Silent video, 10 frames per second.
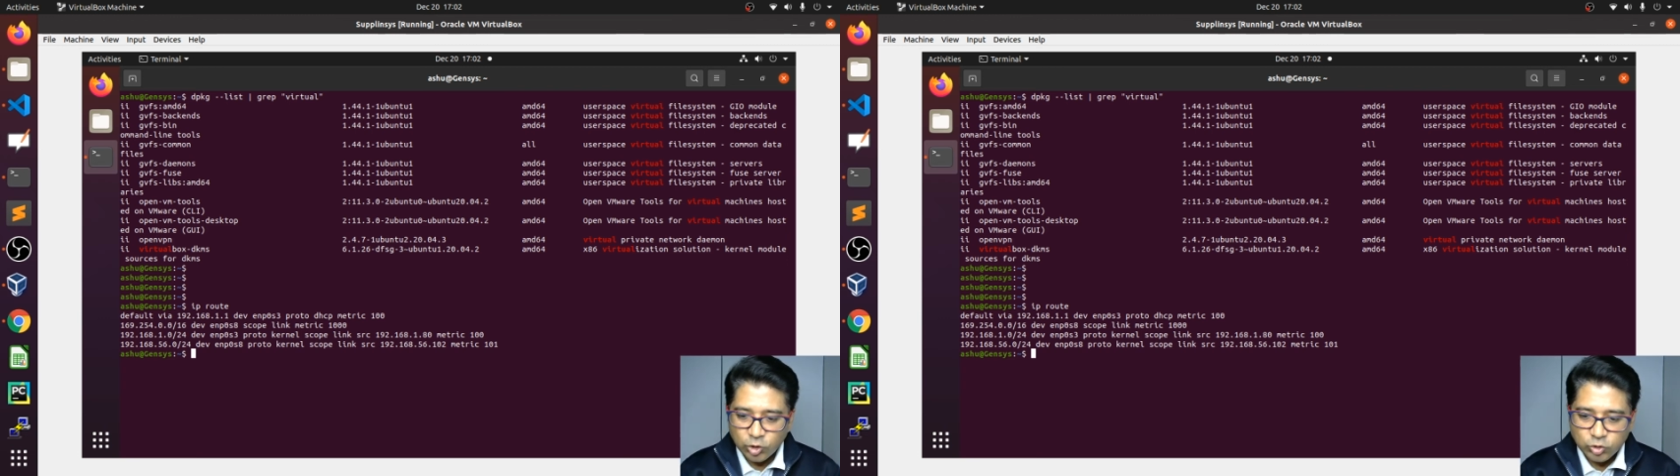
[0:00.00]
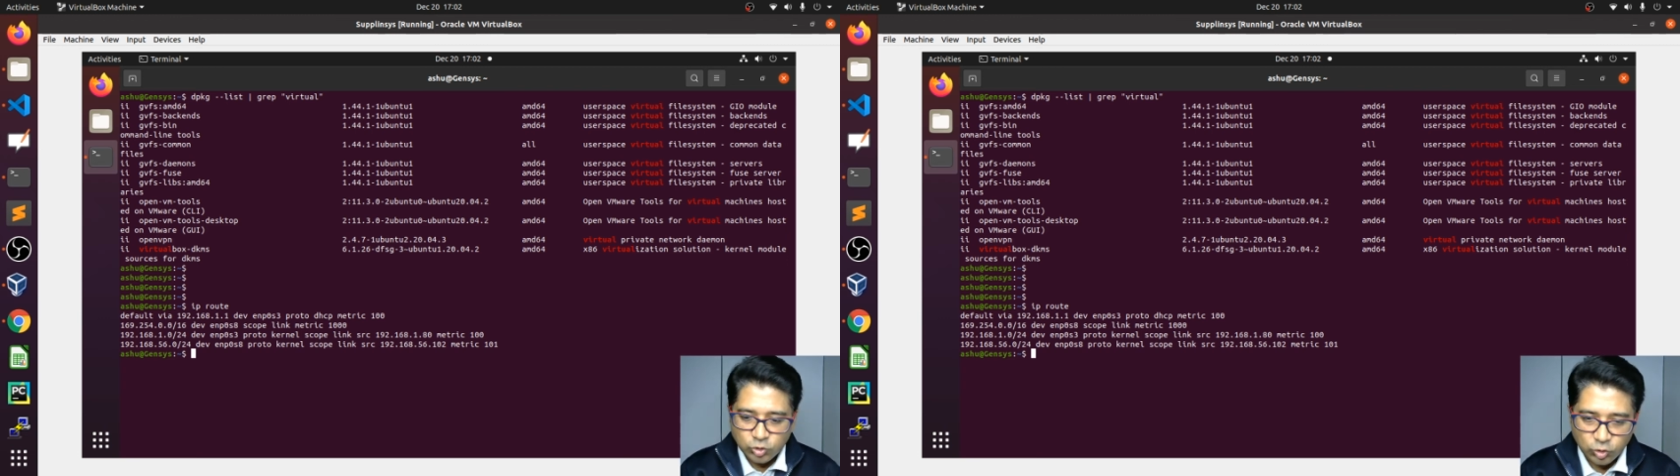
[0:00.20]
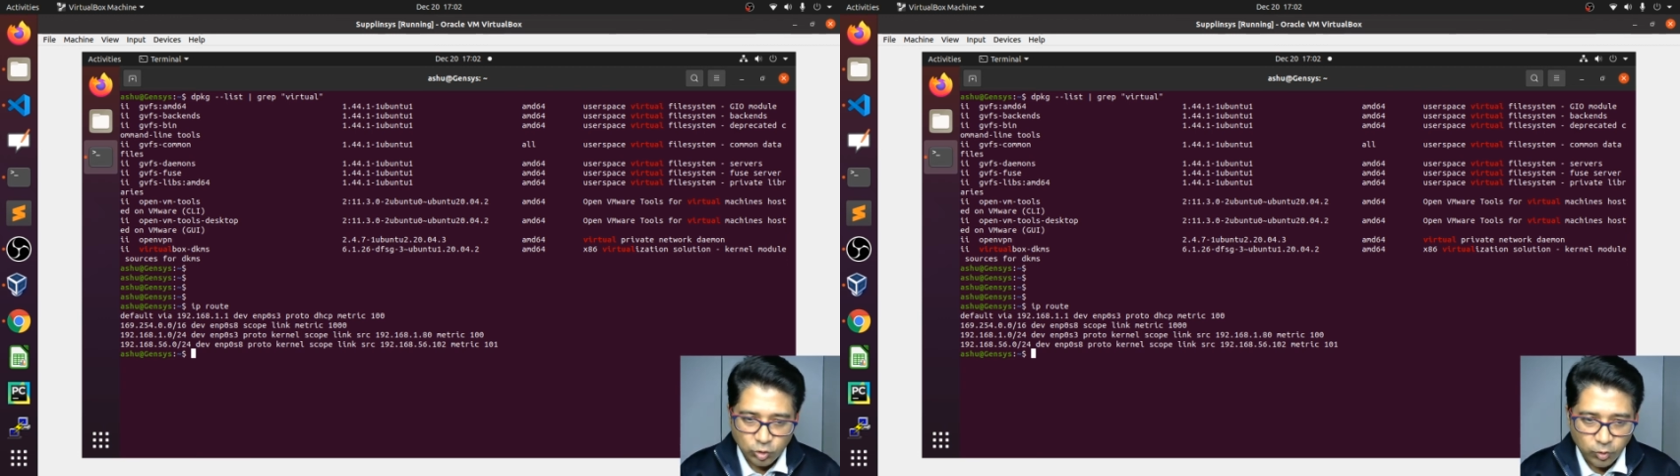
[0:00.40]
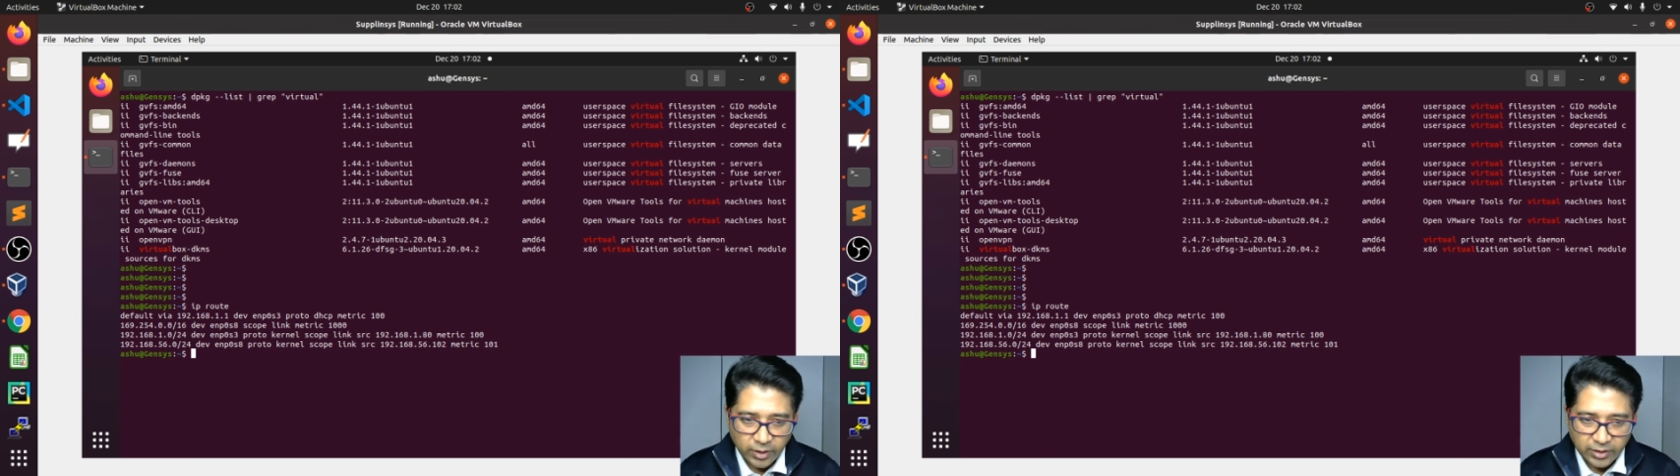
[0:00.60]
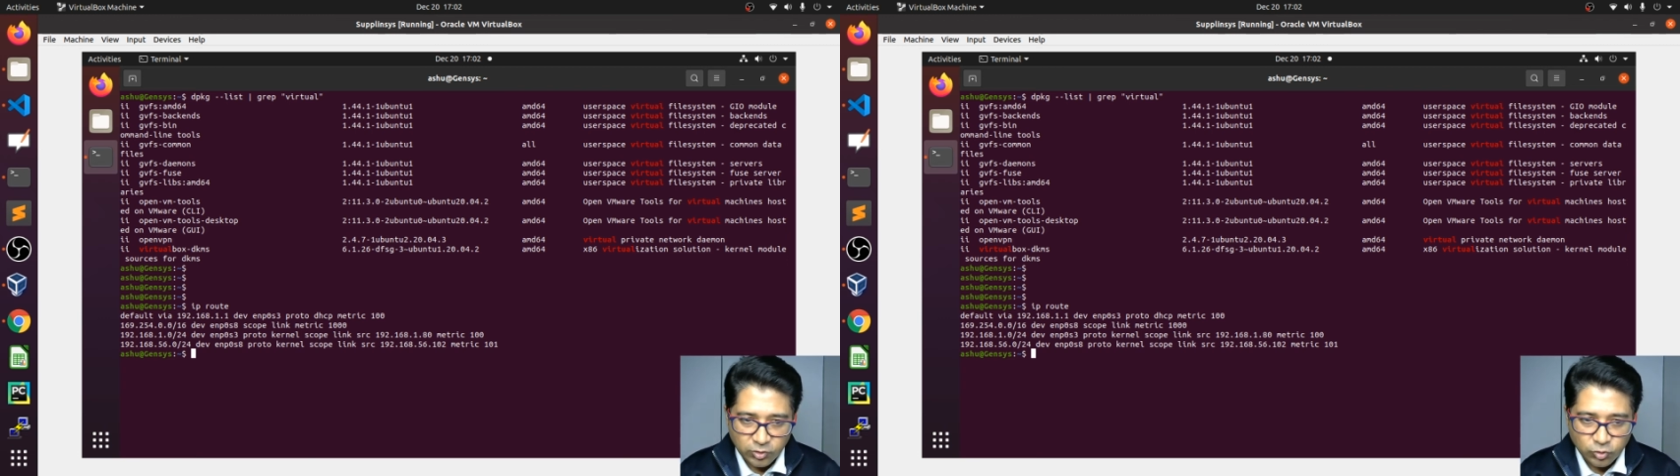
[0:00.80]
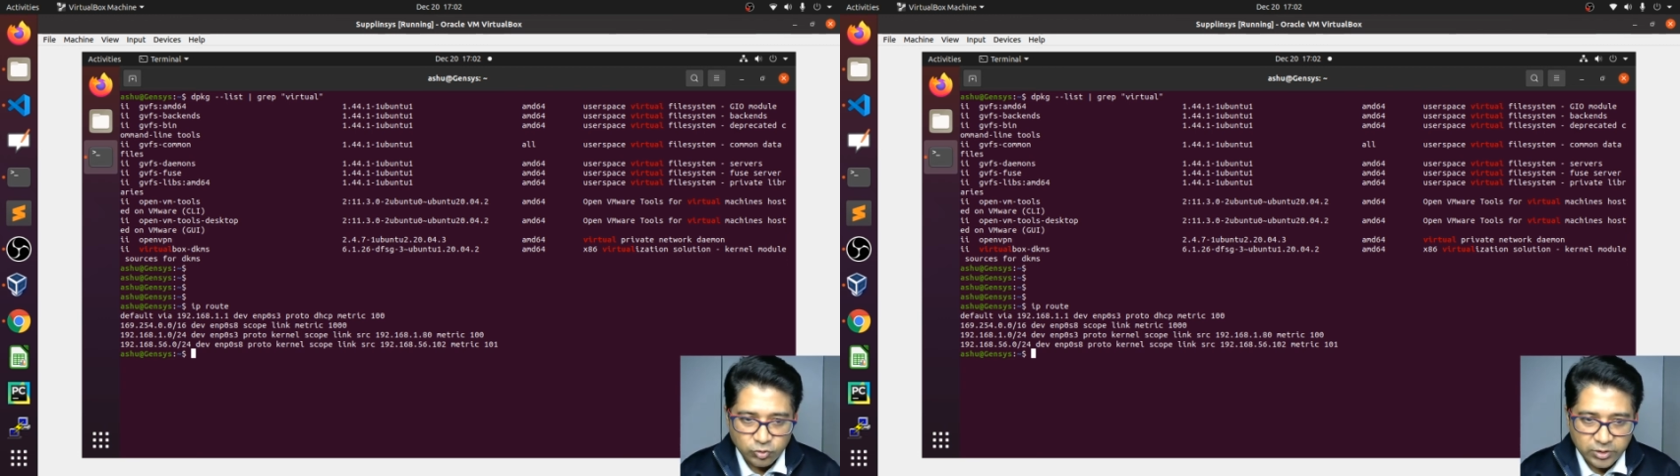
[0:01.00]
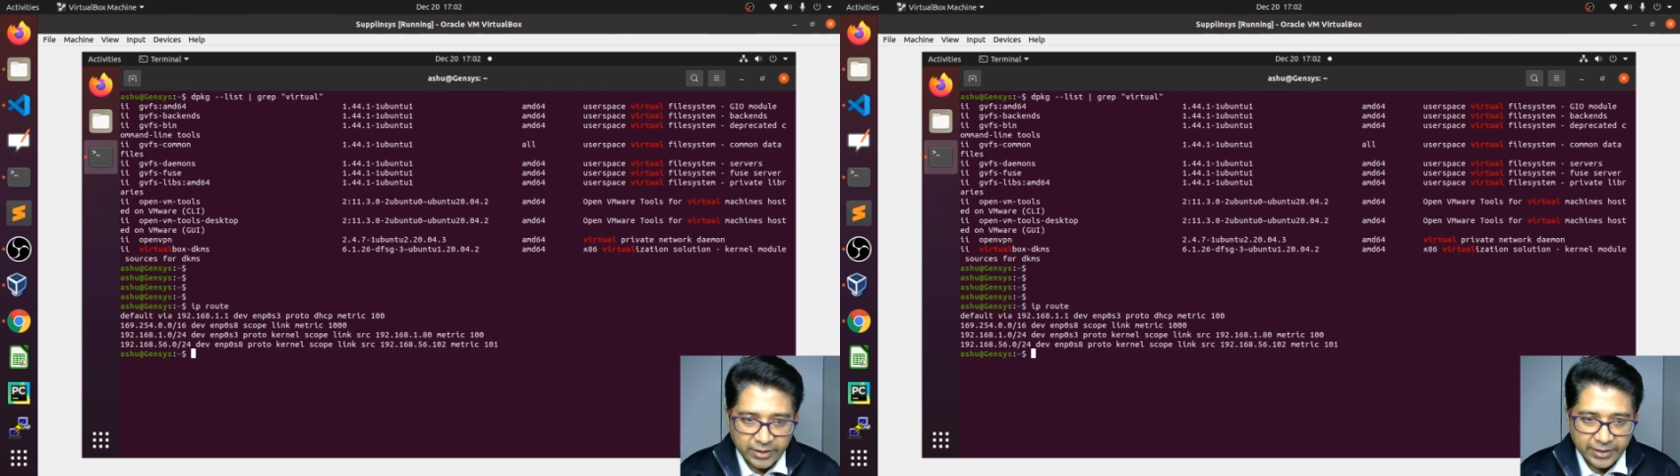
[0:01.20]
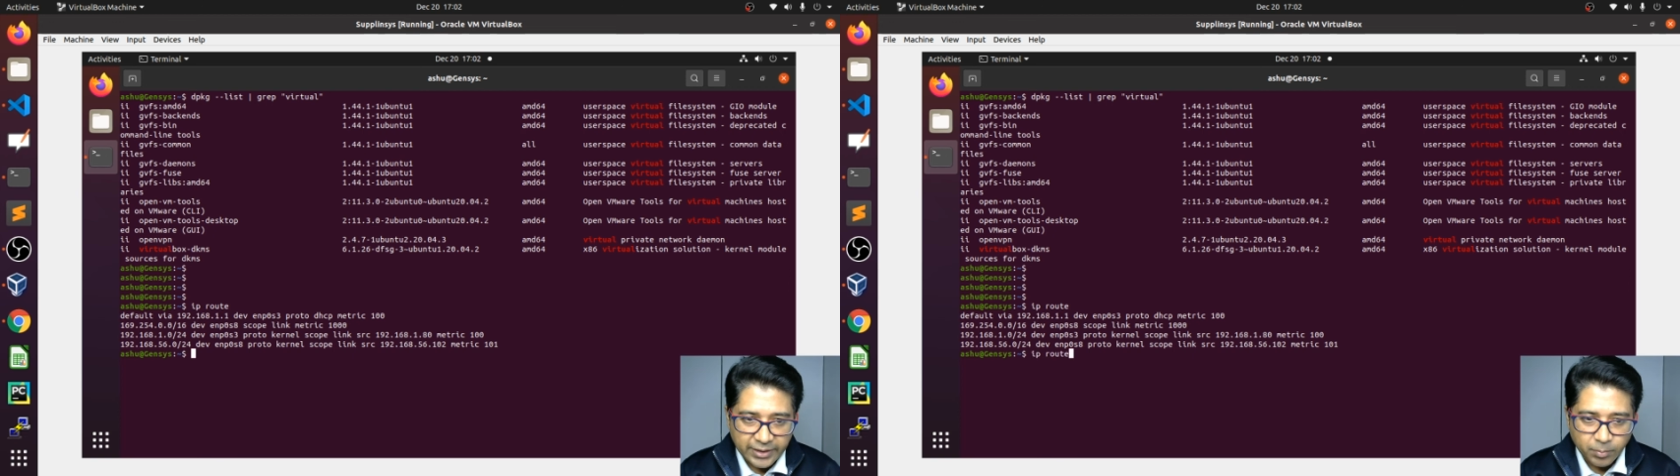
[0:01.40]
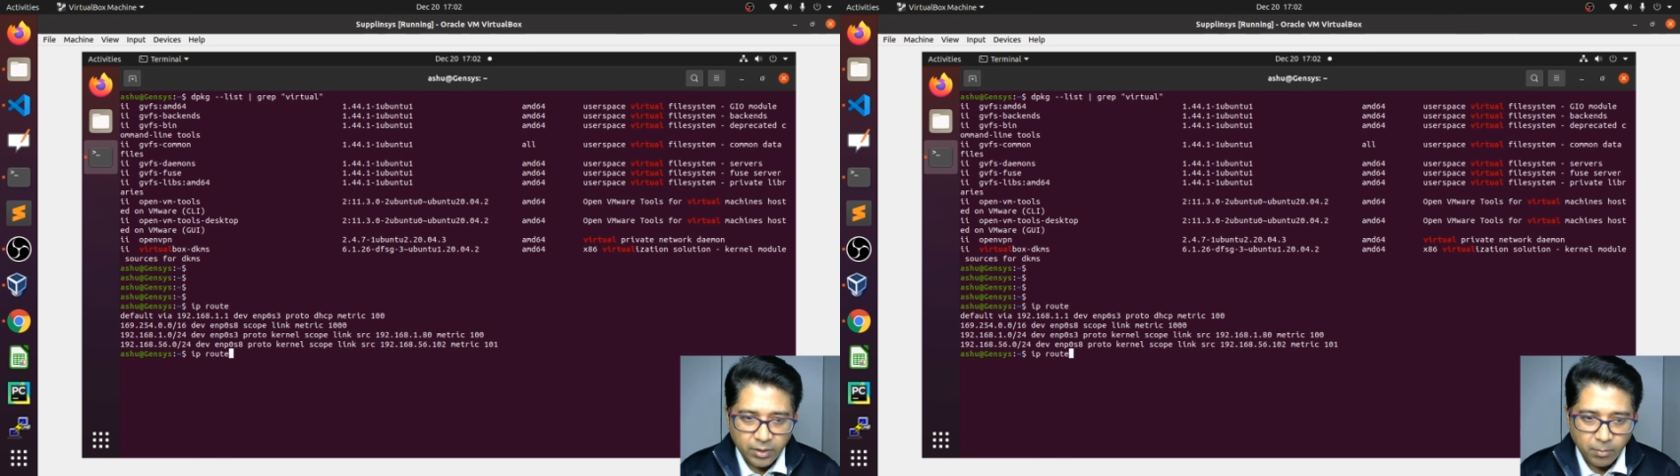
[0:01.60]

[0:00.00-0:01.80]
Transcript: So you can use the grep